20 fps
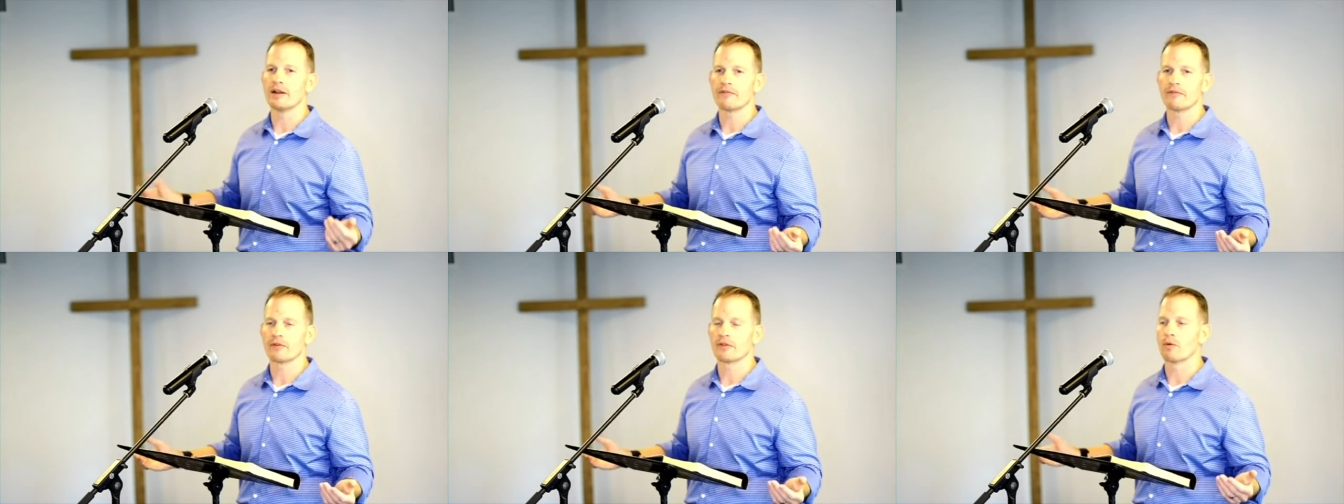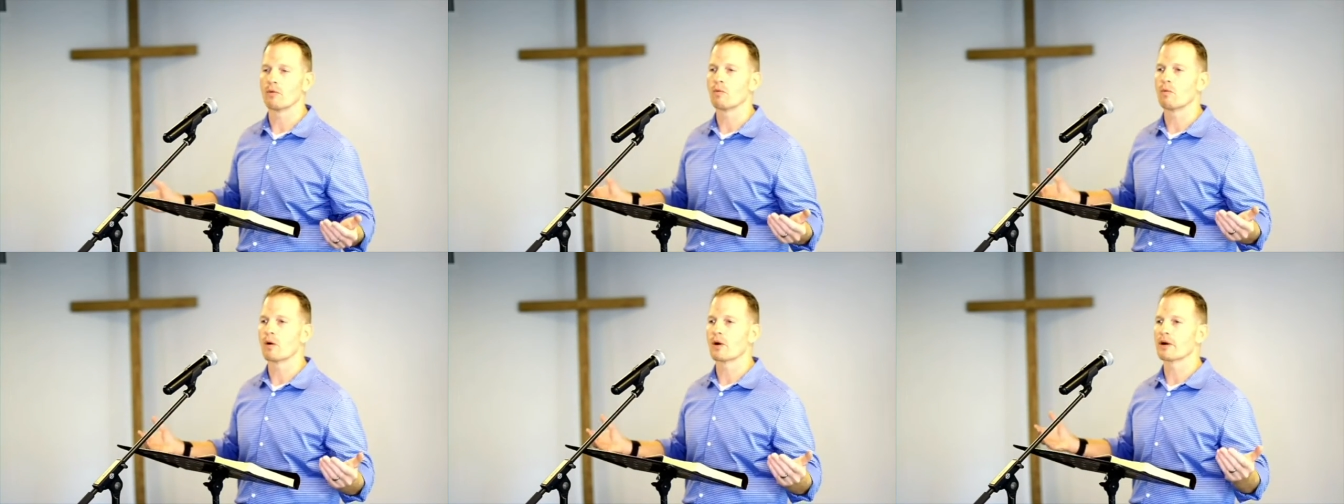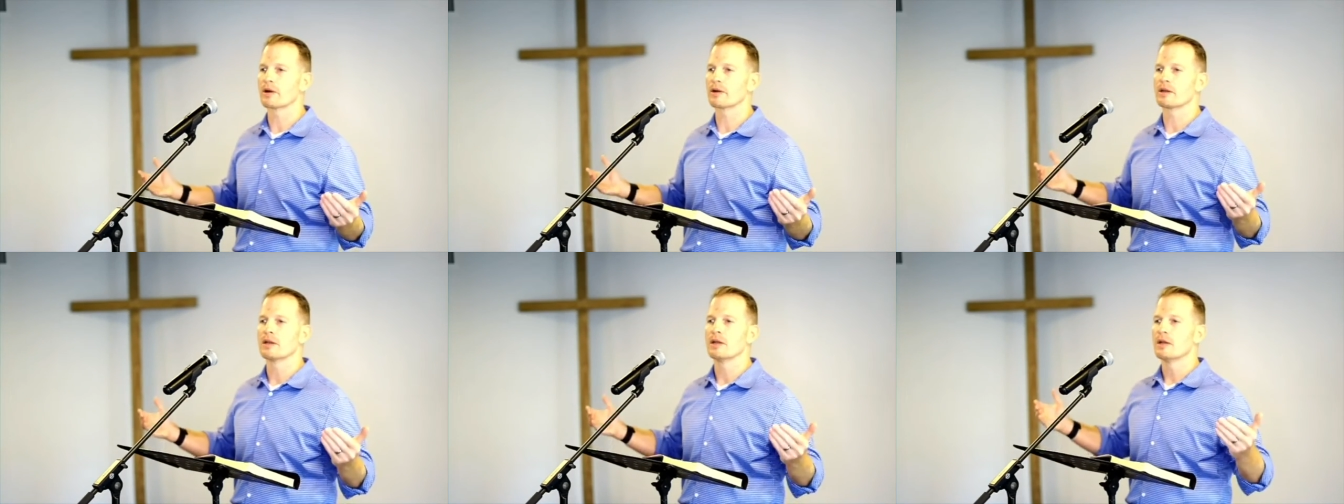For the
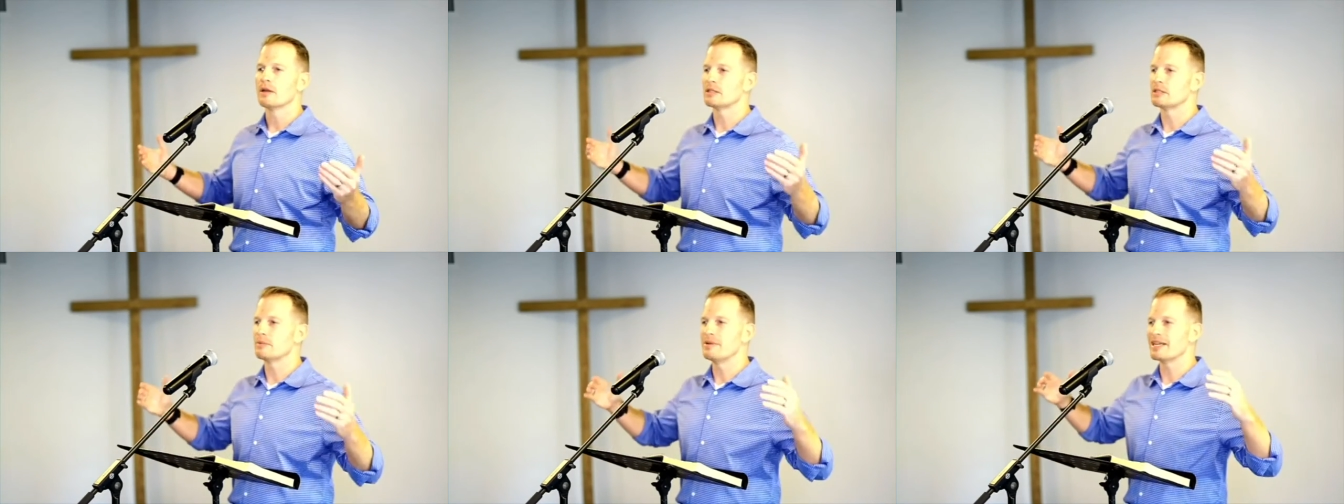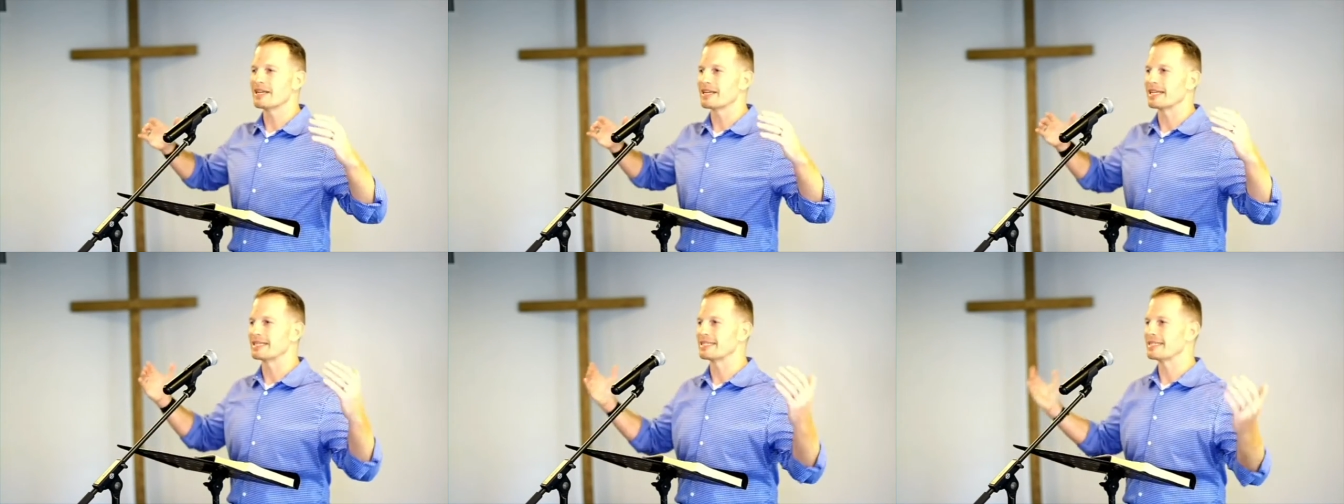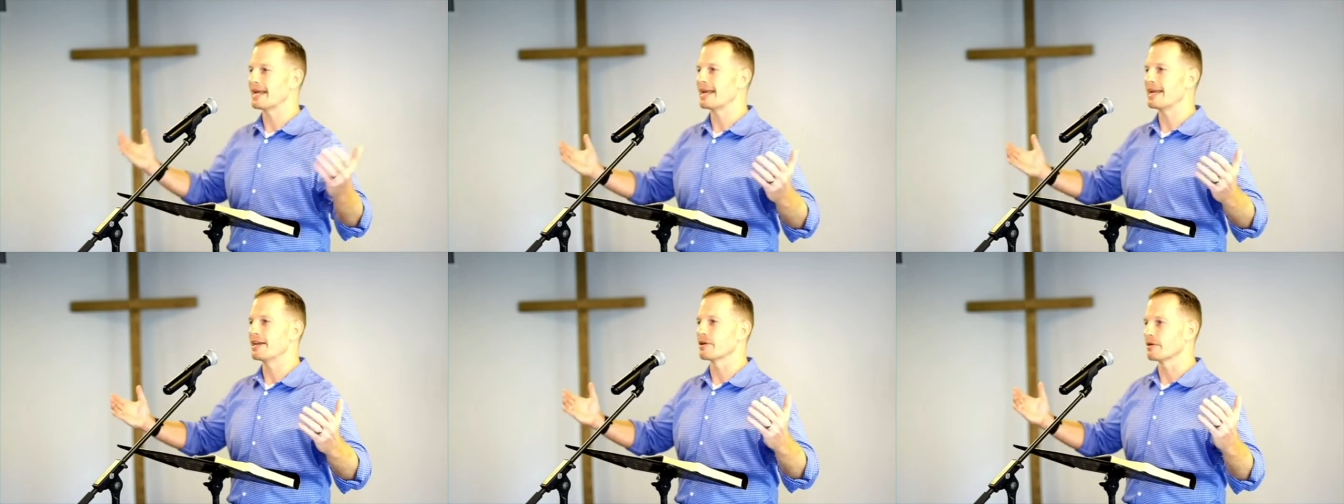work, to be a
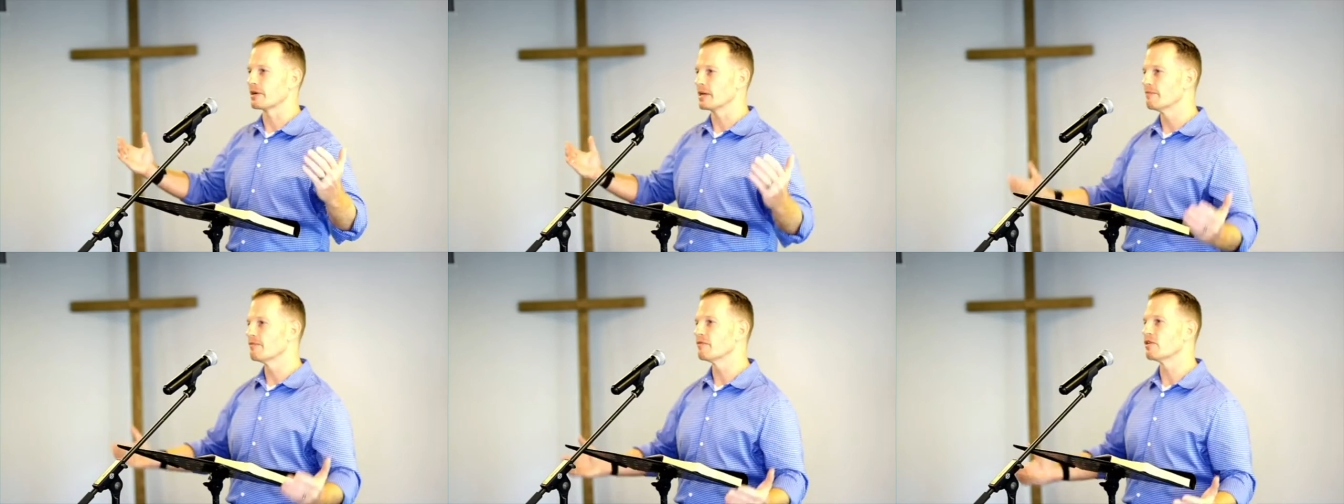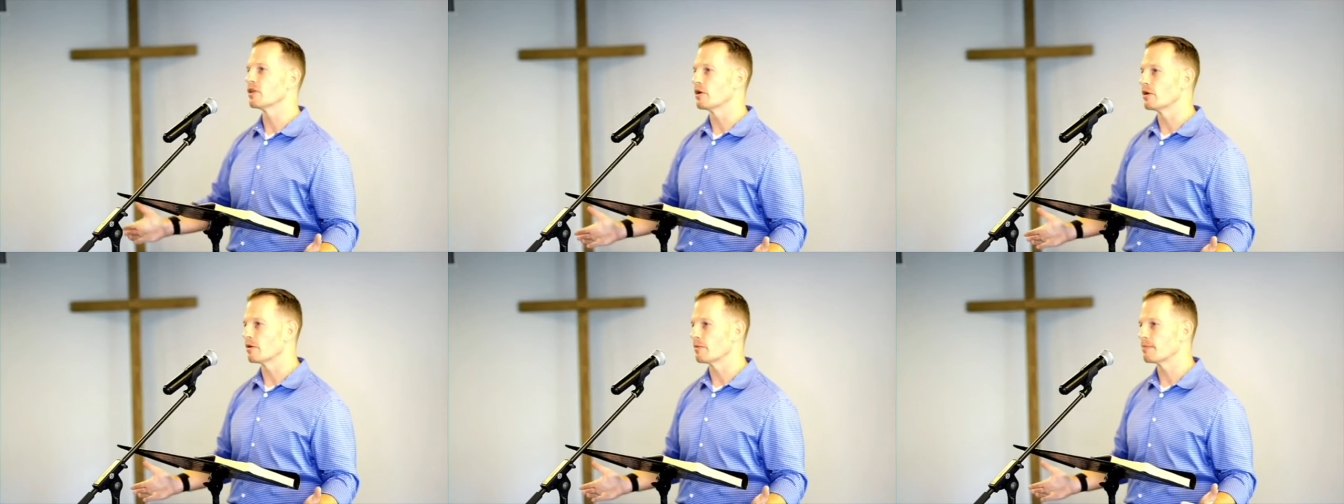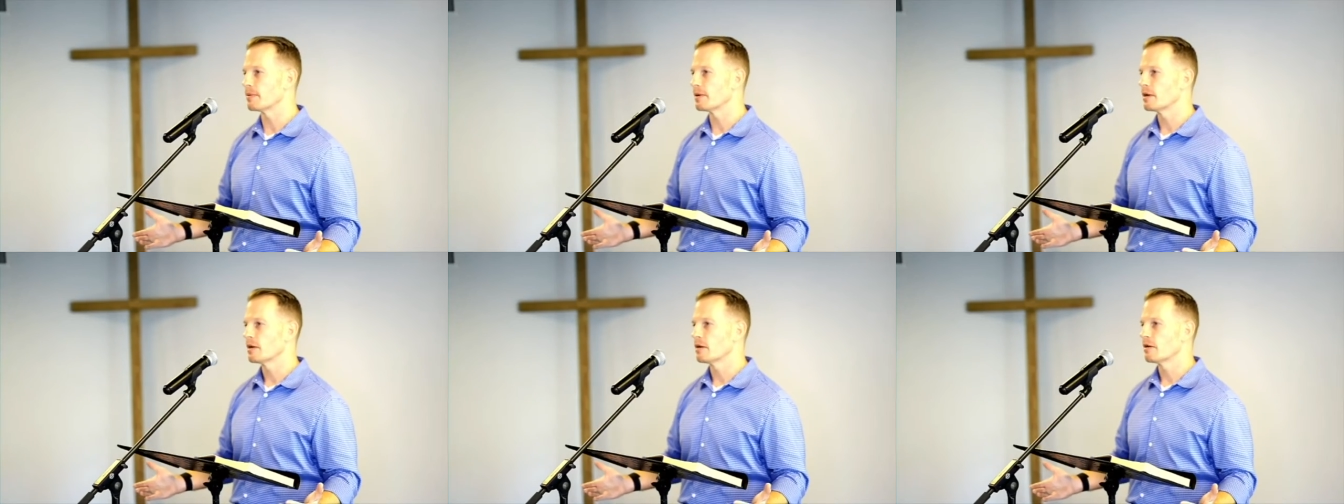container, an envelope
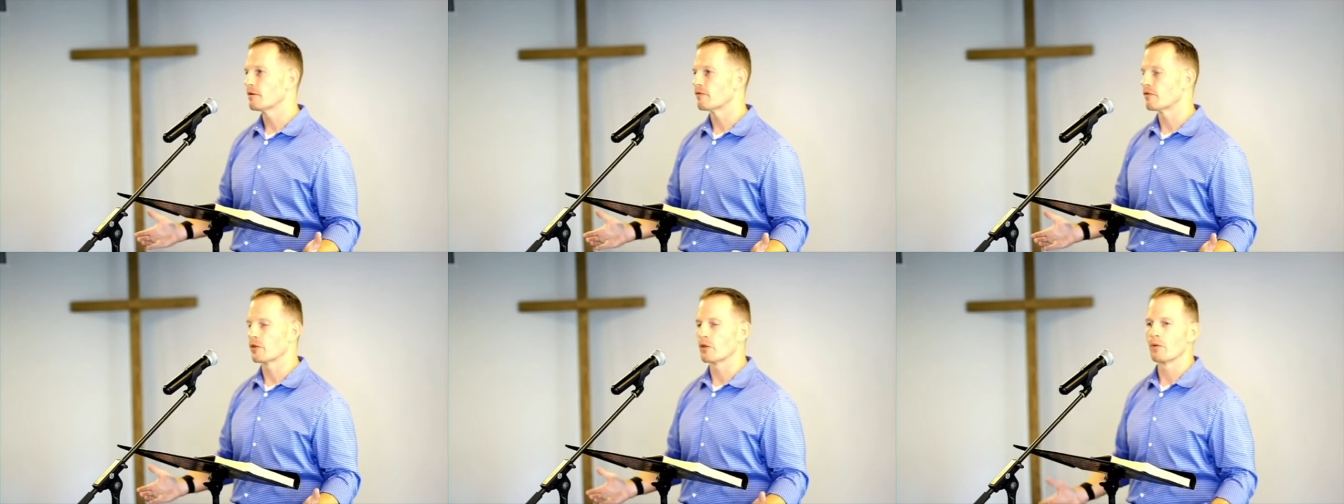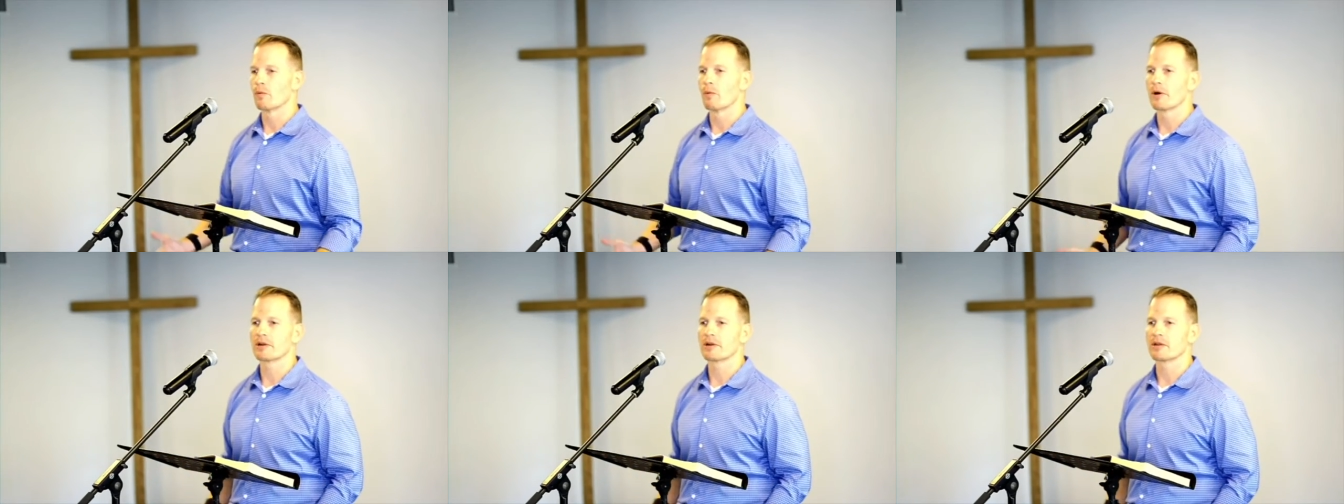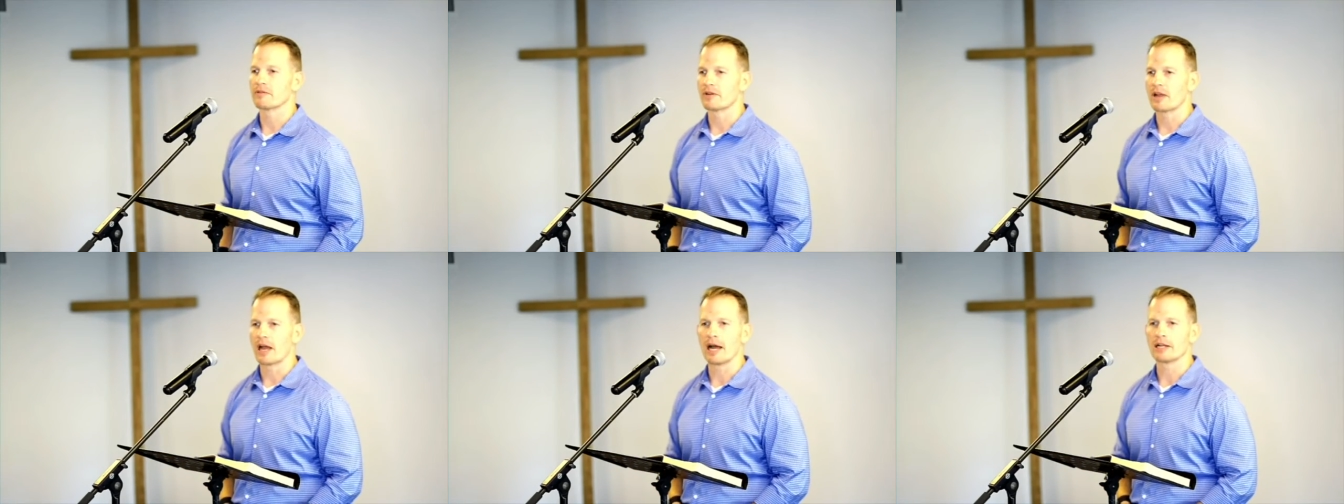for the work
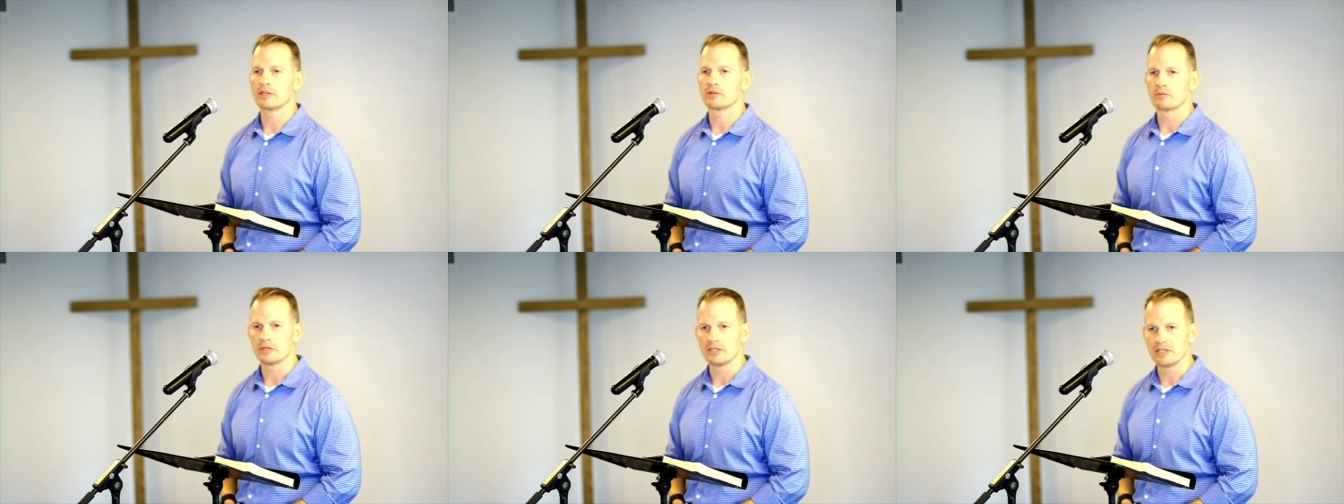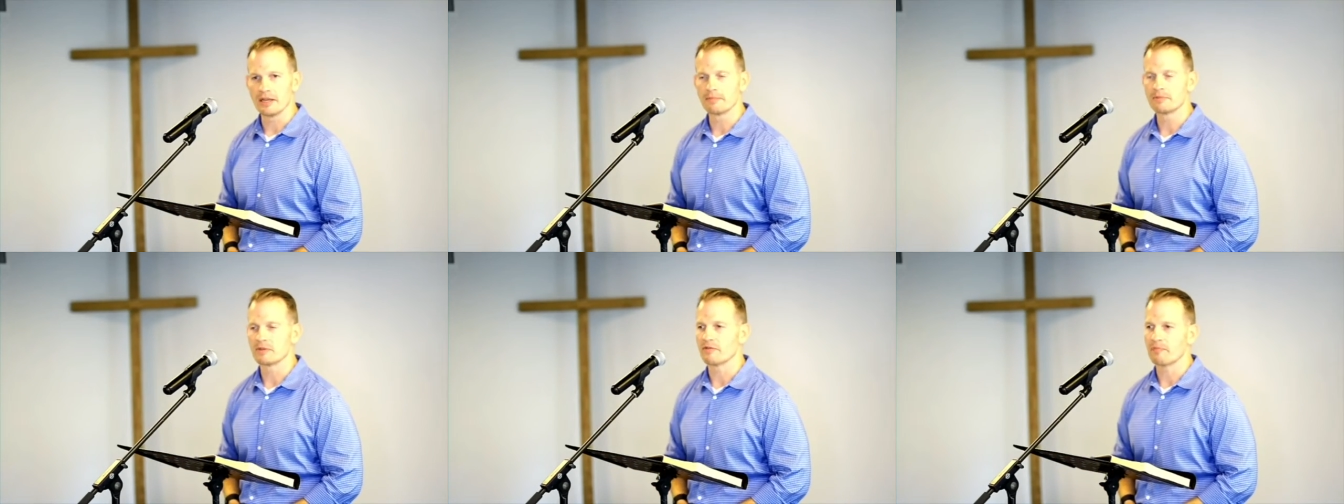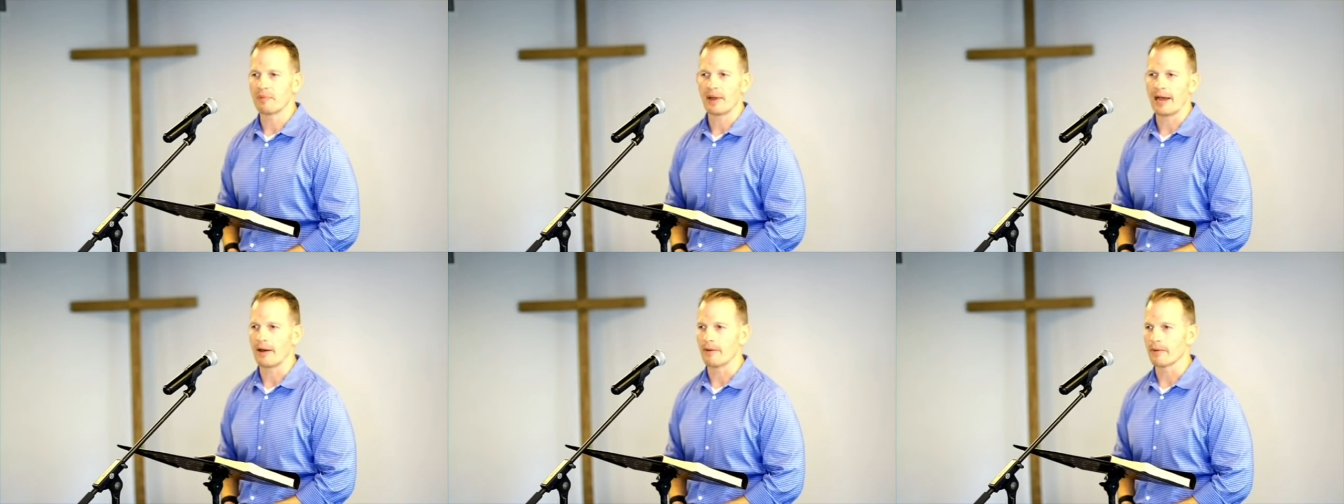of God's redemptive
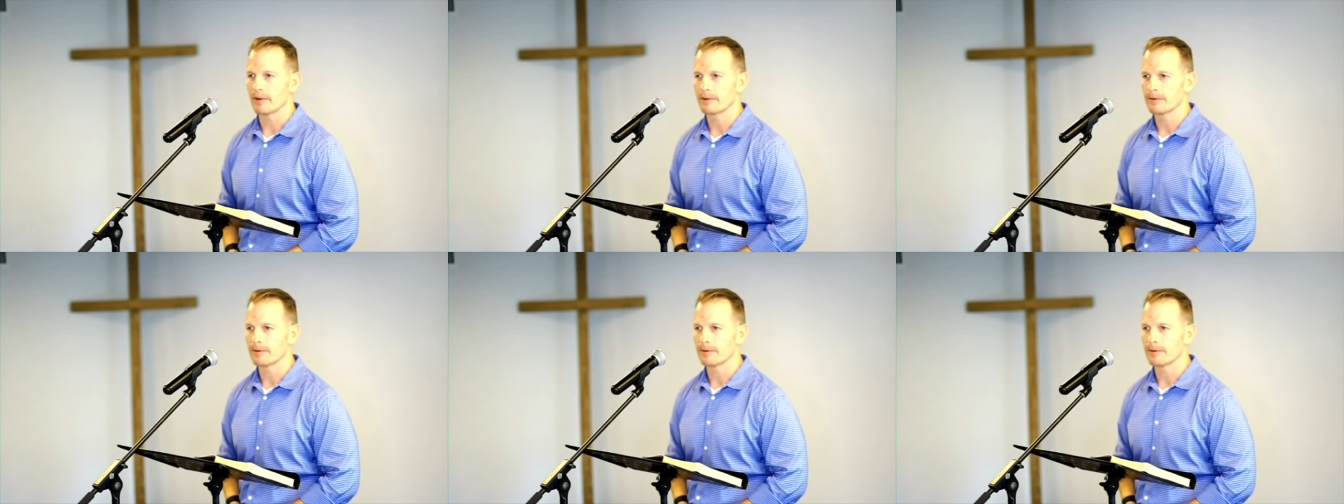power.